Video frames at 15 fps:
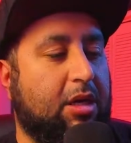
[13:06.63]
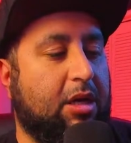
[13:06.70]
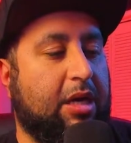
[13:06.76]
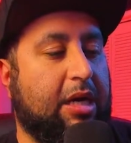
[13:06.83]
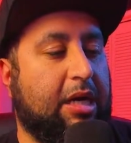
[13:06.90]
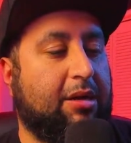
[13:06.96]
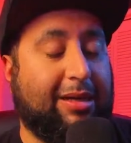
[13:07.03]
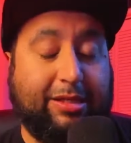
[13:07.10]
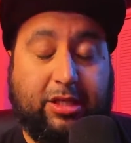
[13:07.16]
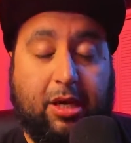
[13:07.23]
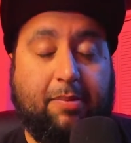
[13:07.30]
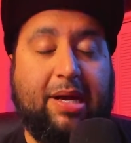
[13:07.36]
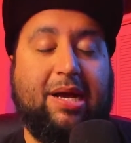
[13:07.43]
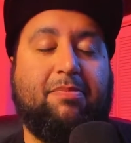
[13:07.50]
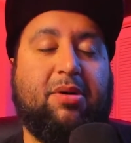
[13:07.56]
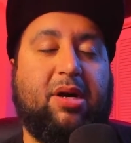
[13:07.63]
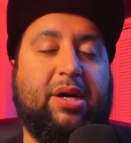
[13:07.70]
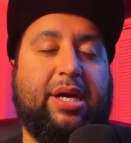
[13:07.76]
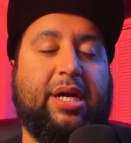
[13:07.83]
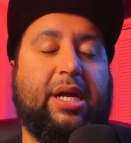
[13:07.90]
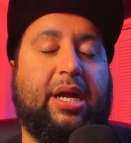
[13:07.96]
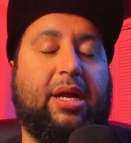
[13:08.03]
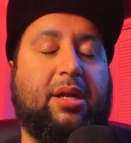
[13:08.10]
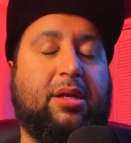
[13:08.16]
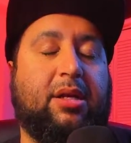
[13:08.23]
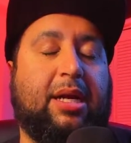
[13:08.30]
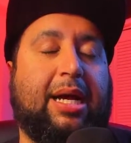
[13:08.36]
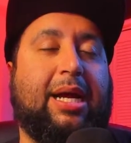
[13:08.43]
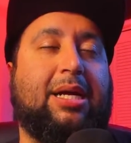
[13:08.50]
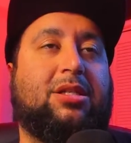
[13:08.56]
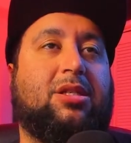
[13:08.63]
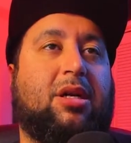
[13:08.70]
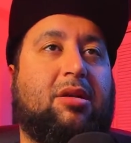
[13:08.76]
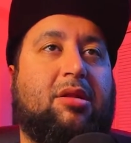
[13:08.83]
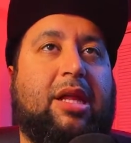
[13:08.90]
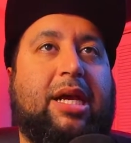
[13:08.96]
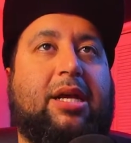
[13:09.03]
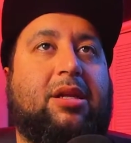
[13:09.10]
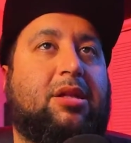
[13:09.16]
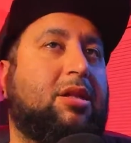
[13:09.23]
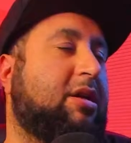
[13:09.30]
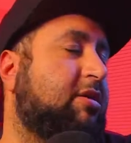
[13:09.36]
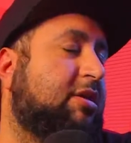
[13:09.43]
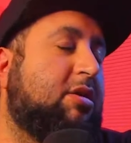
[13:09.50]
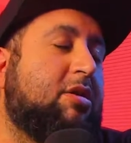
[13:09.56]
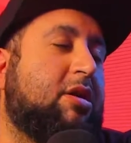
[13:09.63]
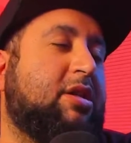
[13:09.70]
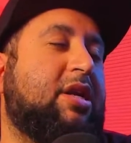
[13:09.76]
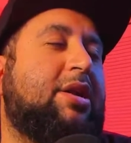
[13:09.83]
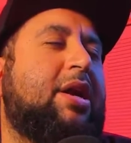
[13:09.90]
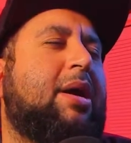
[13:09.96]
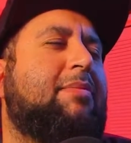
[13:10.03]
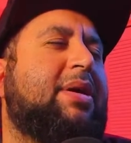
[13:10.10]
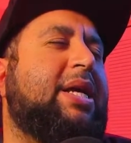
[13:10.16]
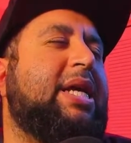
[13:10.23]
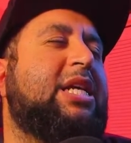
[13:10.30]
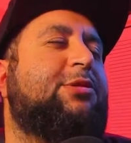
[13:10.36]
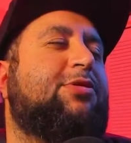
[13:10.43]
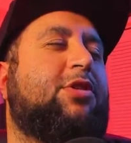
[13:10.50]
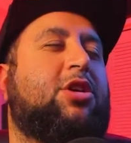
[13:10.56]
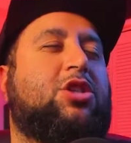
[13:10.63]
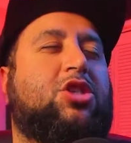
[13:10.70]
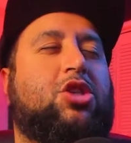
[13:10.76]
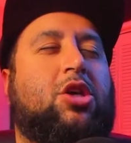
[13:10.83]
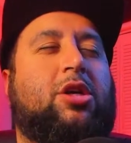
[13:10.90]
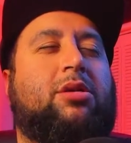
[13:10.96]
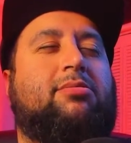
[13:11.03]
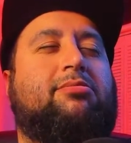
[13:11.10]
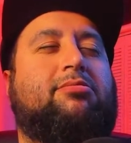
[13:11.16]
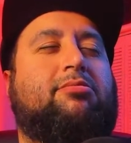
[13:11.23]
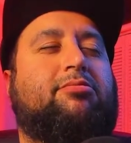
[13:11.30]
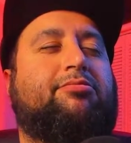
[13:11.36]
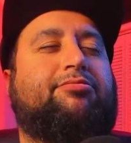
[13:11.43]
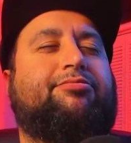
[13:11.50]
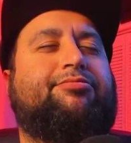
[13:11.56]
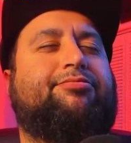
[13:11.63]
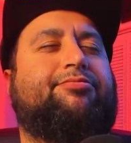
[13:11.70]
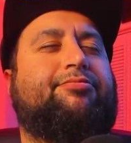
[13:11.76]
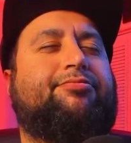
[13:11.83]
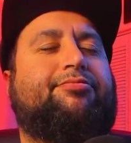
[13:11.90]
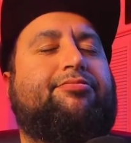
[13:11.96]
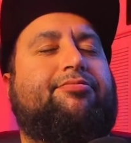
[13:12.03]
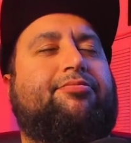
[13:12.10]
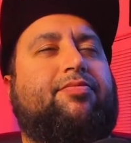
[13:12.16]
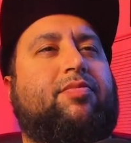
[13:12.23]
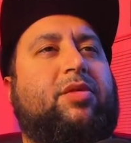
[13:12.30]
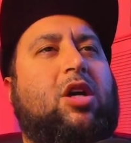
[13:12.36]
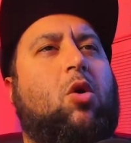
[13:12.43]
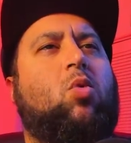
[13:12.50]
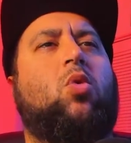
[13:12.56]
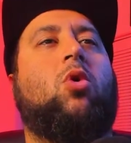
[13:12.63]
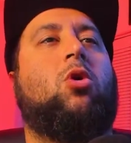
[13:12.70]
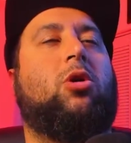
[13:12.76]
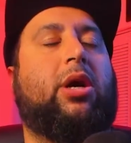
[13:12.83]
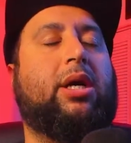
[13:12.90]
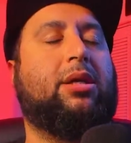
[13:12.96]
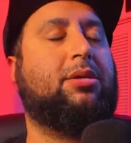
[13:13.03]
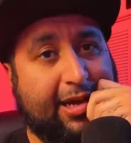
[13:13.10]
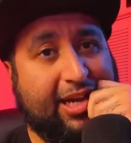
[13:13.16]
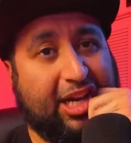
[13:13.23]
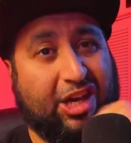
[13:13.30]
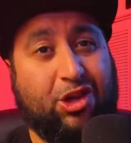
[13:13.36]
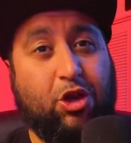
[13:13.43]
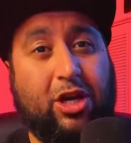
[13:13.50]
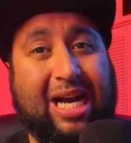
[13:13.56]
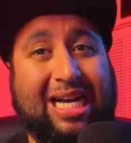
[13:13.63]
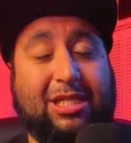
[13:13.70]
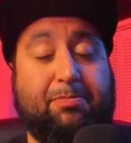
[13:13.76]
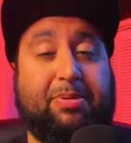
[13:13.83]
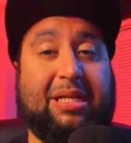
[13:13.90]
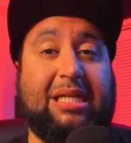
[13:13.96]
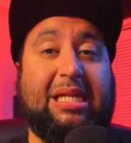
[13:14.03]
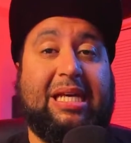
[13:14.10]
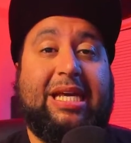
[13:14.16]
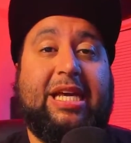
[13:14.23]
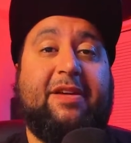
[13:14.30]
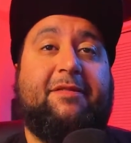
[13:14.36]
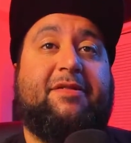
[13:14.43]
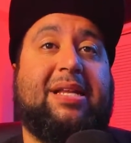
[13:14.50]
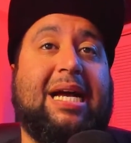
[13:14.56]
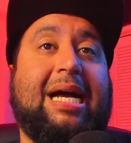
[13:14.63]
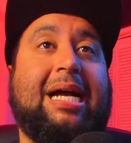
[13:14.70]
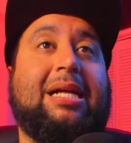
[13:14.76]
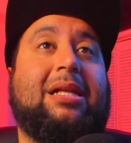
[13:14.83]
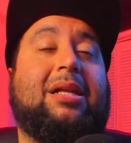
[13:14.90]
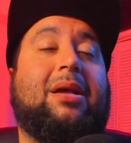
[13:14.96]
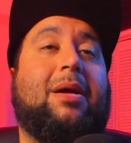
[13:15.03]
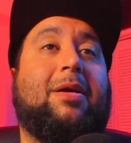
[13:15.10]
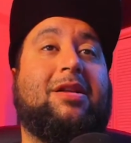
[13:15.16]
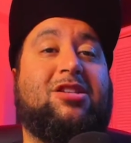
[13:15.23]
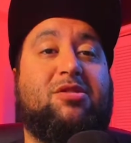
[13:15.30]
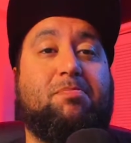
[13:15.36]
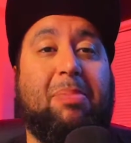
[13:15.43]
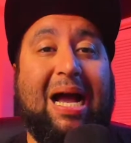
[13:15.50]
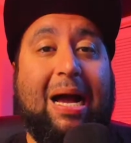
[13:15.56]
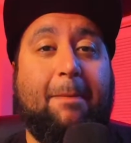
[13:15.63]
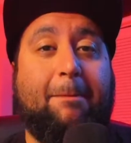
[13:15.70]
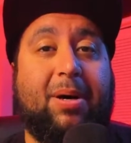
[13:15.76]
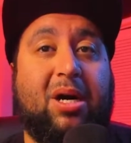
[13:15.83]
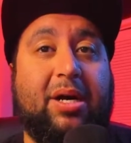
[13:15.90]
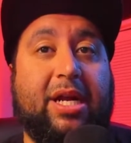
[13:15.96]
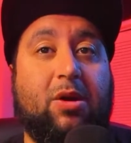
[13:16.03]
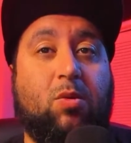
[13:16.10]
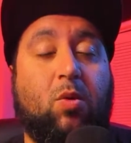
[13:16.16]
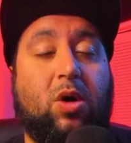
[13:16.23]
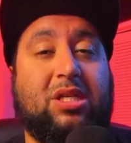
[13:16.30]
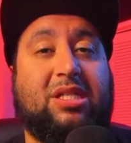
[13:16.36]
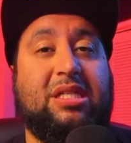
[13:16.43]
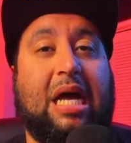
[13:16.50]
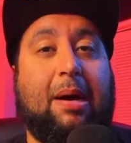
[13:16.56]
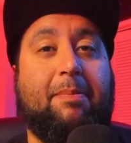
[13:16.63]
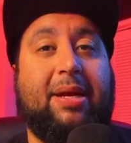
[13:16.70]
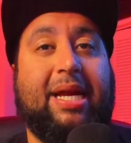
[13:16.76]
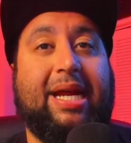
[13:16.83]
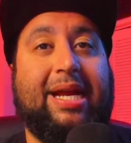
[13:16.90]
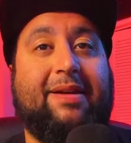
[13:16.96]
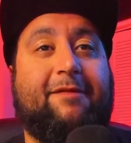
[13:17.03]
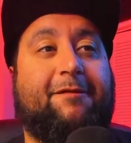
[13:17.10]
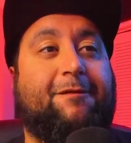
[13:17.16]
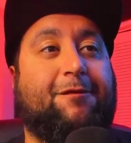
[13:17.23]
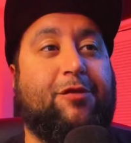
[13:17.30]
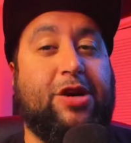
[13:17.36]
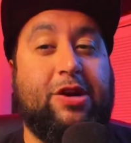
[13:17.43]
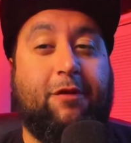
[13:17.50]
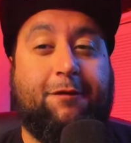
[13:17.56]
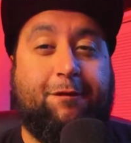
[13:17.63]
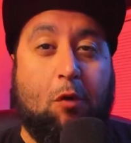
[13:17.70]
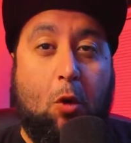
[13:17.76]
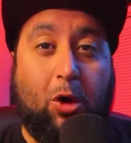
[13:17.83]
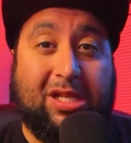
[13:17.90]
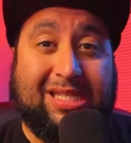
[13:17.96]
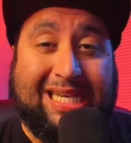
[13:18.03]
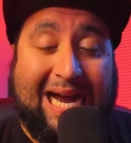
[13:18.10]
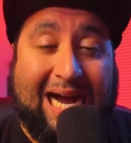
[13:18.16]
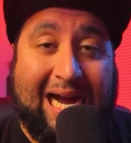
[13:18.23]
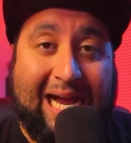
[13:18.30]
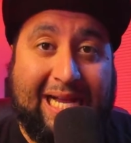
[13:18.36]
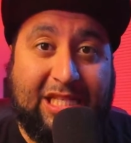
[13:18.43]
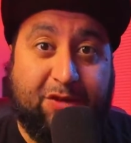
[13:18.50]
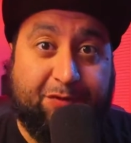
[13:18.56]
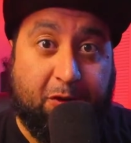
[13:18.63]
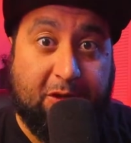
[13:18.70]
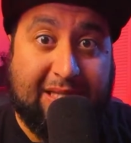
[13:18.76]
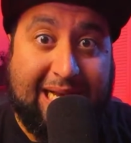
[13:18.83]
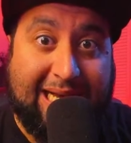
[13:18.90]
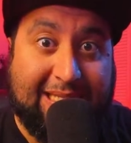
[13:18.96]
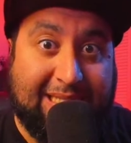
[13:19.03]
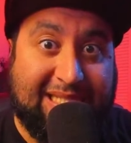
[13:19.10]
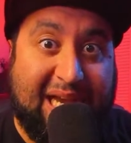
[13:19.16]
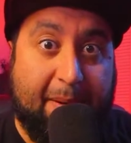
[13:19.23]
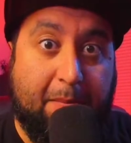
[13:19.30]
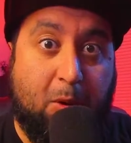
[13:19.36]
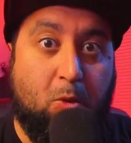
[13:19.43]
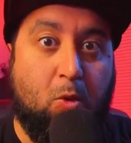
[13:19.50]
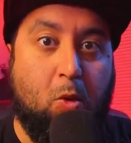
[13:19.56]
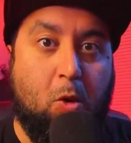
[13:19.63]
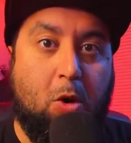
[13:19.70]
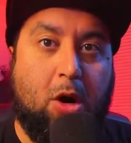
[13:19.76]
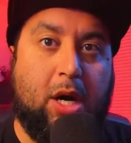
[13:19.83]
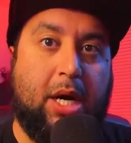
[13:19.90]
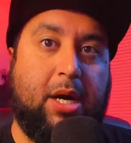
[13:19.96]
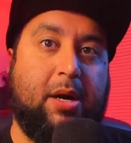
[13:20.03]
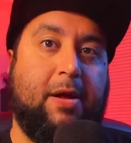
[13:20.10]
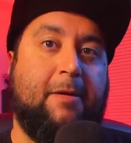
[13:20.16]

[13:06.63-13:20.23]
I saw Bad Bunny. And I saw like the nominees for a certain award. Can you guys believe that Bad Bunny was nominated 3 or 4 times for that same award?